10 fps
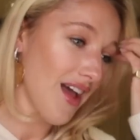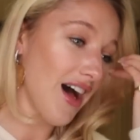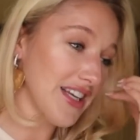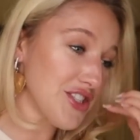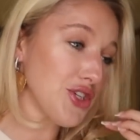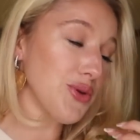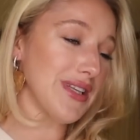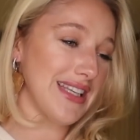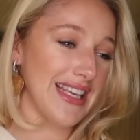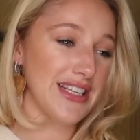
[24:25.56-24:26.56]
I
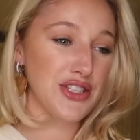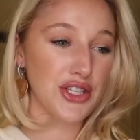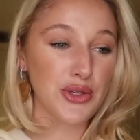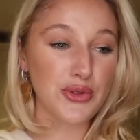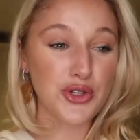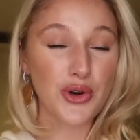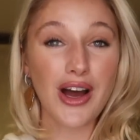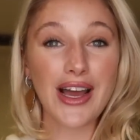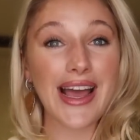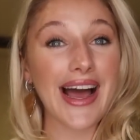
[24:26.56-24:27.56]
do need to
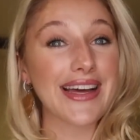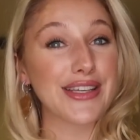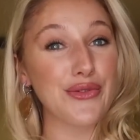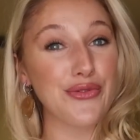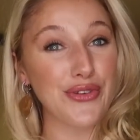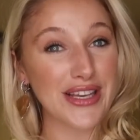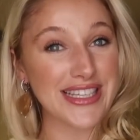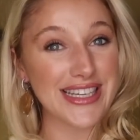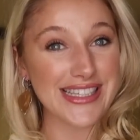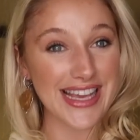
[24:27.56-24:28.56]
try and
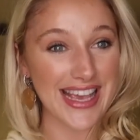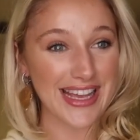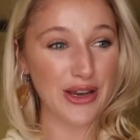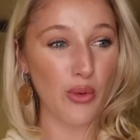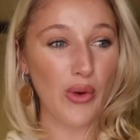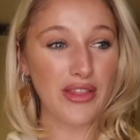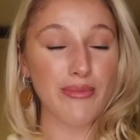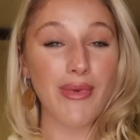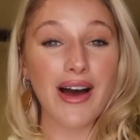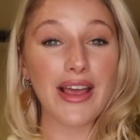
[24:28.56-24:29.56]
fit it in with
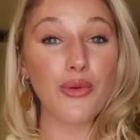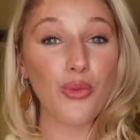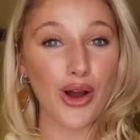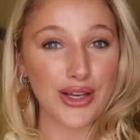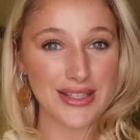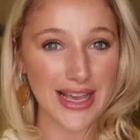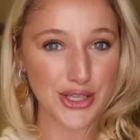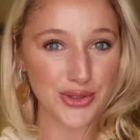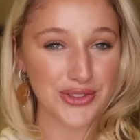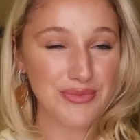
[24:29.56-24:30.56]
my work
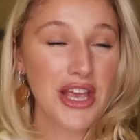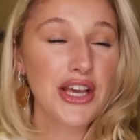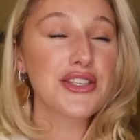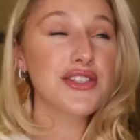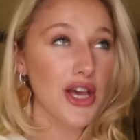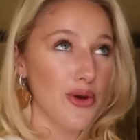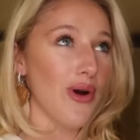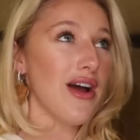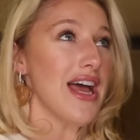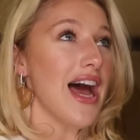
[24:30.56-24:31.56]
schedule.
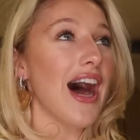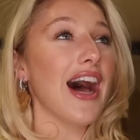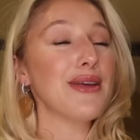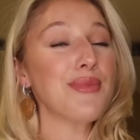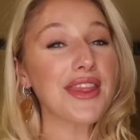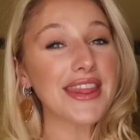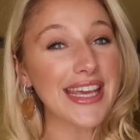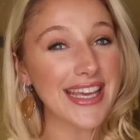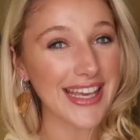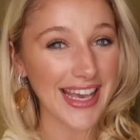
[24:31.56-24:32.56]
So I'm
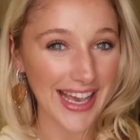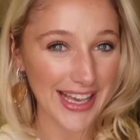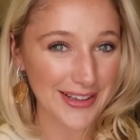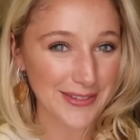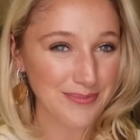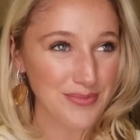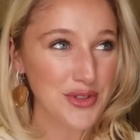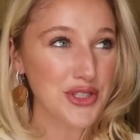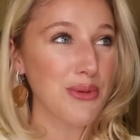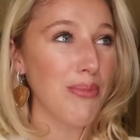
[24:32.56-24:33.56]
thinking
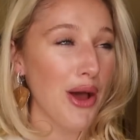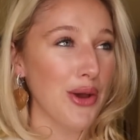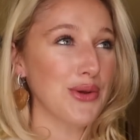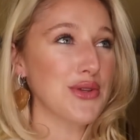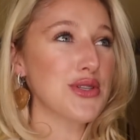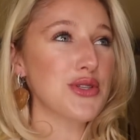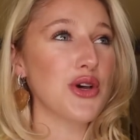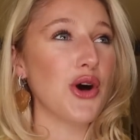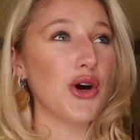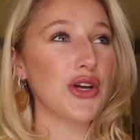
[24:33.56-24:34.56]
to post
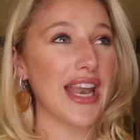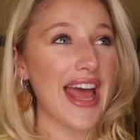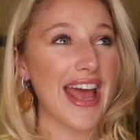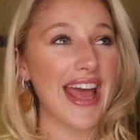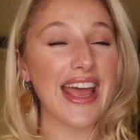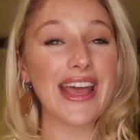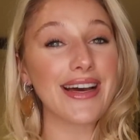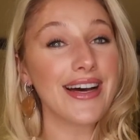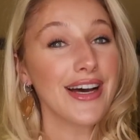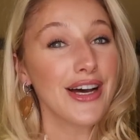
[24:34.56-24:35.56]
on
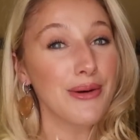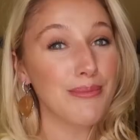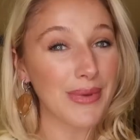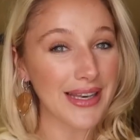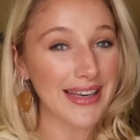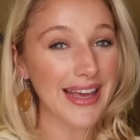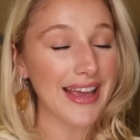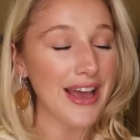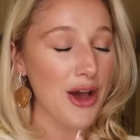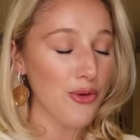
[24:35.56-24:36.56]
a
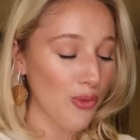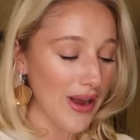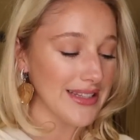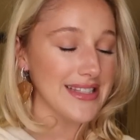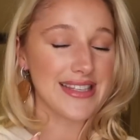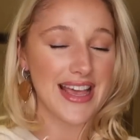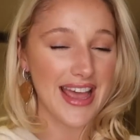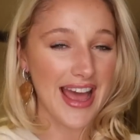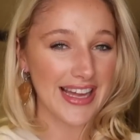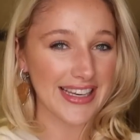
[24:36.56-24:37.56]
Monday, a
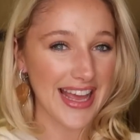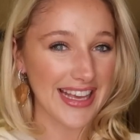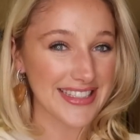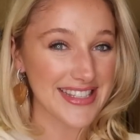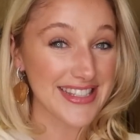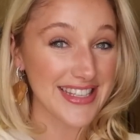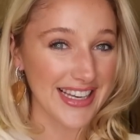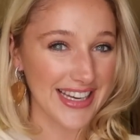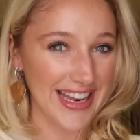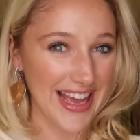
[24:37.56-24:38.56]
Wednesday, and a
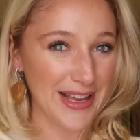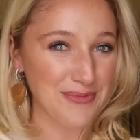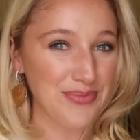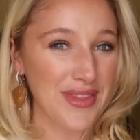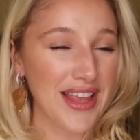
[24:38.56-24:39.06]
Sunday.